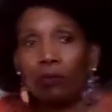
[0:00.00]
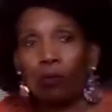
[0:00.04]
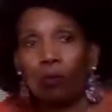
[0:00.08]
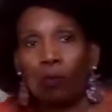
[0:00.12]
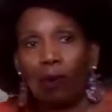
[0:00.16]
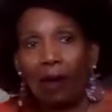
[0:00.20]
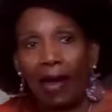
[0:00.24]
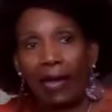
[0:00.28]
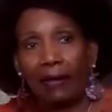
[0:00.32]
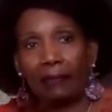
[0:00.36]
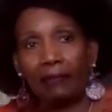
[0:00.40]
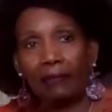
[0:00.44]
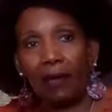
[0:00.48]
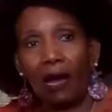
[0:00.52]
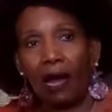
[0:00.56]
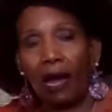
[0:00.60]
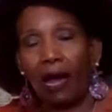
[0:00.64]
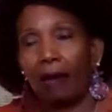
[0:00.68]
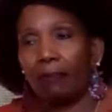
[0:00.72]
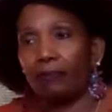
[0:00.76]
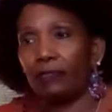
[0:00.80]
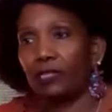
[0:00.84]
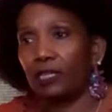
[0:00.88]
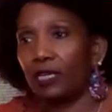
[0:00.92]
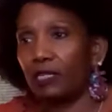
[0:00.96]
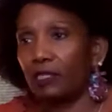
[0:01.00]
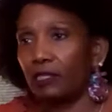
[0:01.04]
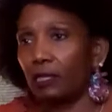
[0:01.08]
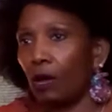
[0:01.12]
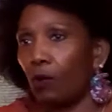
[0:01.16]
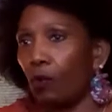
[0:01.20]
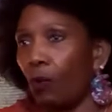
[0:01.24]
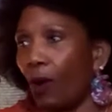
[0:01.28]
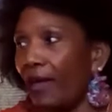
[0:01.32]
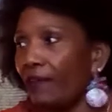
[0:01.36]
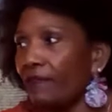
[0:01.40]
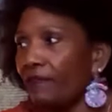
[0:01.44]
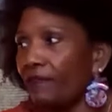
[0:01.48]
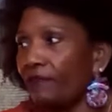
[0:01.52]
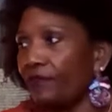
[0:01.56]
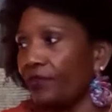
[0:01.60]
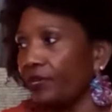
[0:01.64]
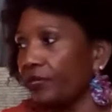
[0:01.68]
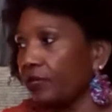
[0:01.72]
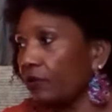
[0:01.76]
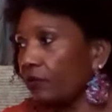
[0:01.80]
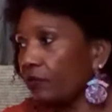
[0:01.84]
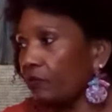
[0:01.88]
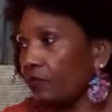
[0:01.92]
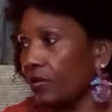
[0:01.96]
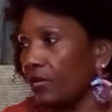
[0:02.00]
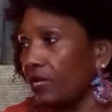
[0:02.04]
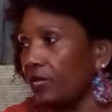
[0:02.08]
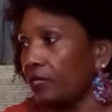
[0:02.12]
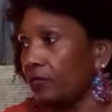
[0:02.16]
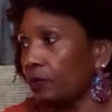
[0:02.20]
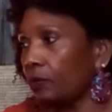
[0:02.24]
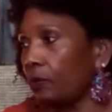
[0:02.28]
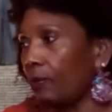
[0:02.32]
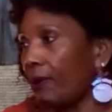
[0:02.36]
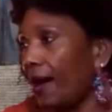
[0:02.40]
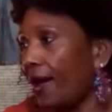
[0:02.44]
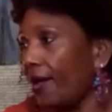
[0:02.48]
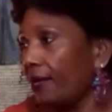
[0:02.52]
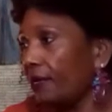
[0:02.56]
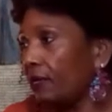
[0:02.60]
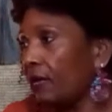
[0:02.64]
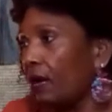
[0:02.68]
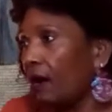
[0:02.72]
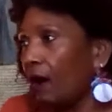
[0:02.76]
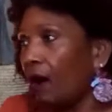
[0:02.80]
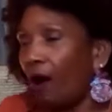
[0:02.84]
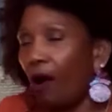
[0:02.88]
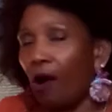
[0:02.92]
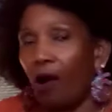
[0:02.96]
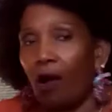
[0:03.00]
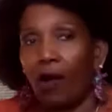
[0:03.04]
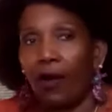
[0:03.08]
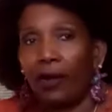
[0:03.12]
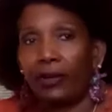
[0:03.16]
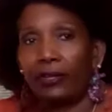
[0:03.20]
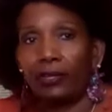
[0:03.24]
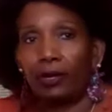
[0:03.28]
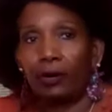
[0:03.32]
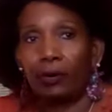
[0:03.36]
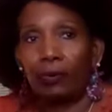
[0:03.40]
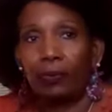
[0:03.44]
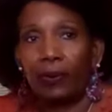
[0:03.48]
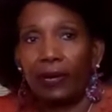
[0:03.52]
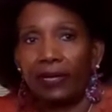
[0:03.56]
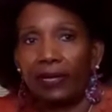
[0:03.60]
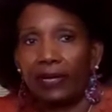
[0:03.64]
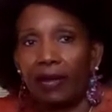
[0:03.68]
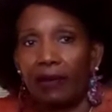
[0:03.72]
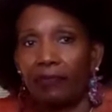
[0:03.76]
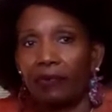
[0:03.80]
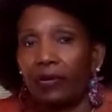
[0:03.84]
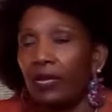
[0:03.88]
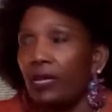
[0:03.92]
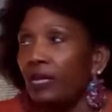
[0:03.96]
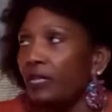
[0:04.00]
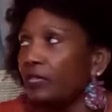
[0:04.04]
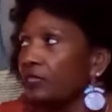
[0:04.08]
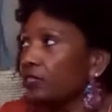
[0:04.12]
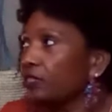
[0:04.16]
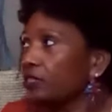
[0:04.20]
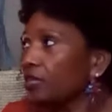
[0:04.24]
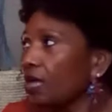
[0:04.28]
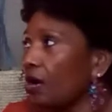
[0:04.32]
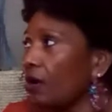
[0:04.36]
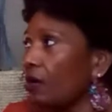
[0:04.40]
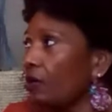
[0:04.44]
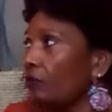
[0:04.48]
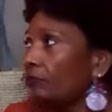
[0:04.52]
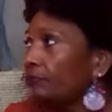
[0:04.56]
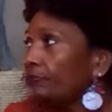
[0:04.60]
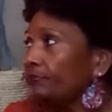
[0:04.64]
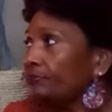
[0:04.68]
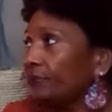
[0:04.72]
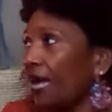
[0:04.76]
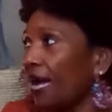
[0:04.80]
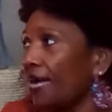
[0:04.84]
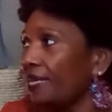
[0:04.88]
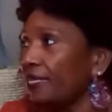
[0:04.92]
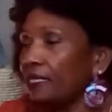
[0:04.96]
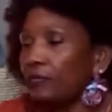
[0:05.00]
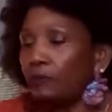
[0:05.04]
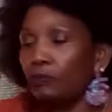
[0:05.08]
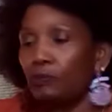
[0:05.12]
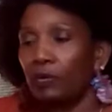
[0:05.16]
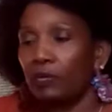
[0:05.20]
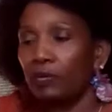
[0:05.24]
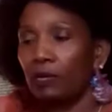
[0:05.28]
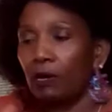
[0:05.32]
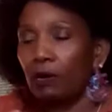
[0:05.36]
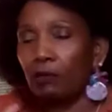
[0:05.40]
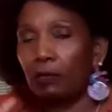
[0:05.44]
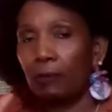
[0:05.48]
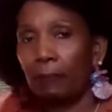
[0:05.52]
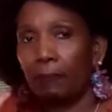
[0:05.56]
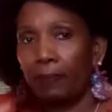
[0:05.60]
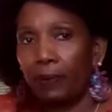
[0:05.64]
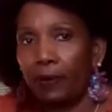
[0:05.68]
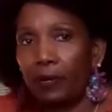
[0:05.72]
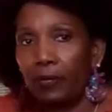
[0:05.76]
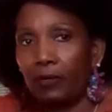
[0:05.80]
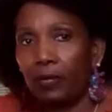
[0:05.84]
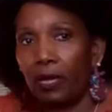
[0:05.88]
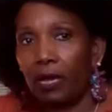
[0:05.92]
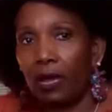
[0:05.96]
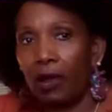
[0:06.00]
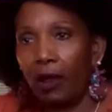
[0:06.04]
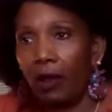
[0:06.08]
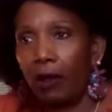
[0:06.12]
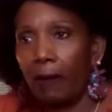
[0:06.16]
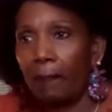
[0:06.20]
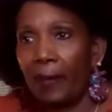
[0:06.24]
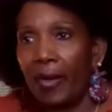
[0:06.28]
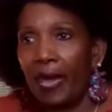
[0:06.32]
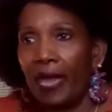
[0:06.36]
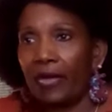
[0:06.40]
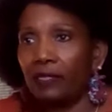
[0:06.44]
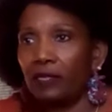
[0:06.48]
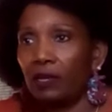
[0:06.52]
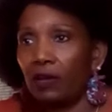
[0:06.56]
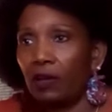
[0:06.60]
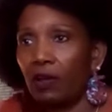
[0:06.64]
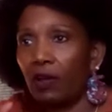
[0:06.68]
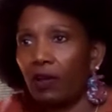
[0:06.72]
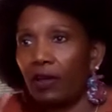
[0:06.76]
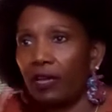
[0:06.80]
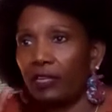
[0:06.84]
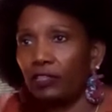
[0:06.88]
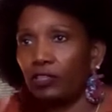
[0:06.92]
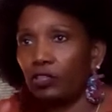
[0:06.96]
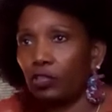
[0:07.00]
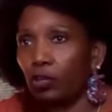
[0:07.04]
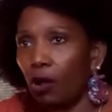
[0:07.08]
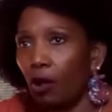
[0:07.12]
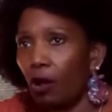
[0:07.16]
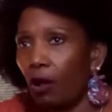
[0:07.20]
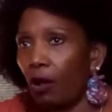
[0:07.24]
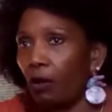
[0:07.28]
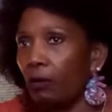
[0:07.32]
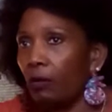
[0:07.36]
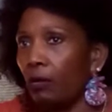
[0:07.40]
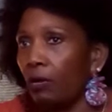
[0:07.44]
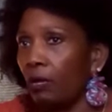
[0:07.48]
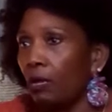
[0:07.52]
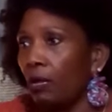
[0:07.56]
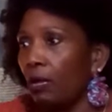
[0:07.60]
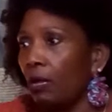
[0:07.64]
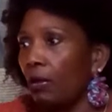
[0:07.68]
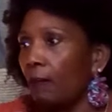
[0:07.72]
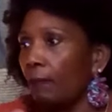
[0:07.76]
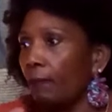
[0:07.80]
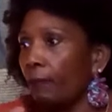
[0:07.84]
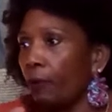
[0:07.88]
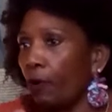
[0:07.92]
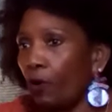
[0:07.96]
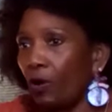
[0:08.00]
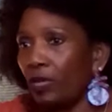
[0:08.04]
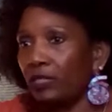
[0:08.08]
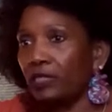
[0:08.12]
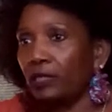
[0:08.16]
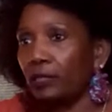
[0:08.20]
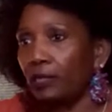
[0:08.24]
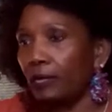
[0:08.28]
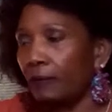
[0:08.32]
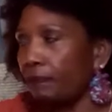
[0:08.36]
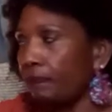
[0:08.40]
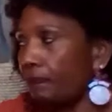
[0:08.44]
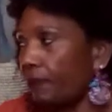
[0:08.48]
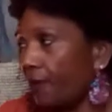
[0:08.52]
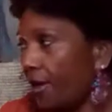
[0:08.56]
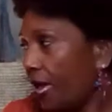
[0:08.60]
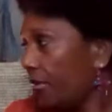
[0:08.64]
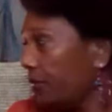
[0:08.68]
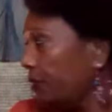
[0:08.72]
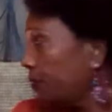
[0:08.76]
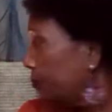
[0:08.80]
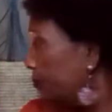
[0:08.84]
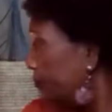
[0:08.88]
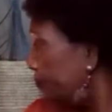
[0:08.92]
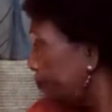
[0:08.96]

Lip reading: White objects, white figurines, white art or whatever. So I just went on and painted her in chalk, porcelain paint.